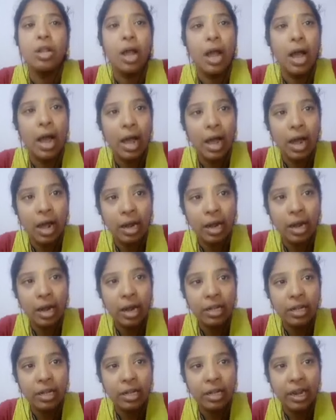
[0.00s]
and
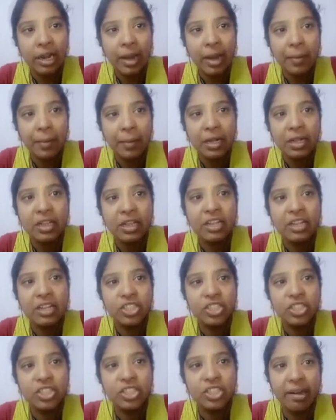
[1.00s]
they are kept in the
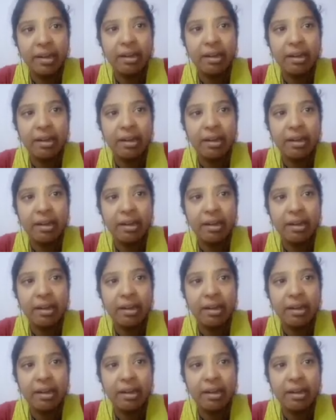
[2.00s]
shed